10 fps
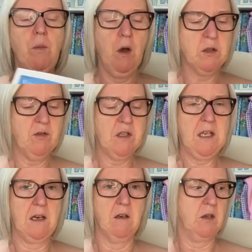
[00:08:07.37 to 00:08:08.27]
to pause for a
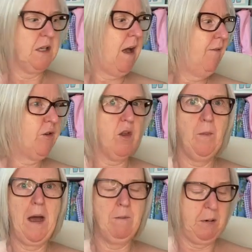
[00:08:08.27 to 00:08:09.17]
second because I have got the
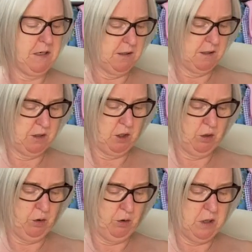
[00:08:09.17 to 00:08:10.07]
pattern pieces to
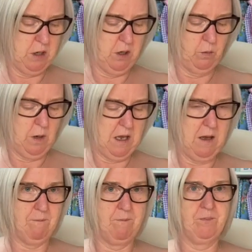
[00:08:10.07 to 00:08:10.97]
show you
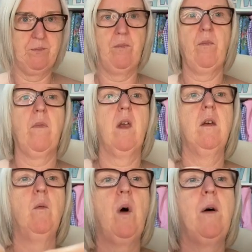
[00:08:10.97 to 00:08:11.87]
um,
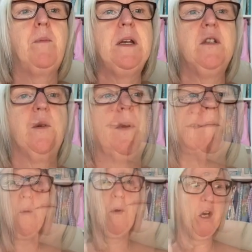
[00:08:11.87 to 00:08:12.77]
what I've been oh, doing.
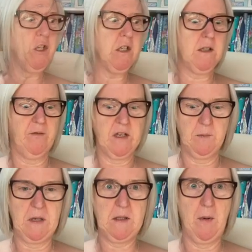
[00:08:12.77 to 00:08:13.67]
So apologies if this
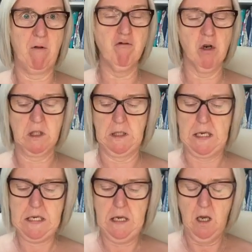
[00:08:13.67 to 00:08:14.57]
bit's a bit
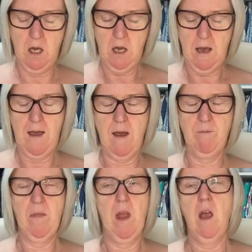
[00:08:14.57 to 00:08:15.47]
rustly. Um,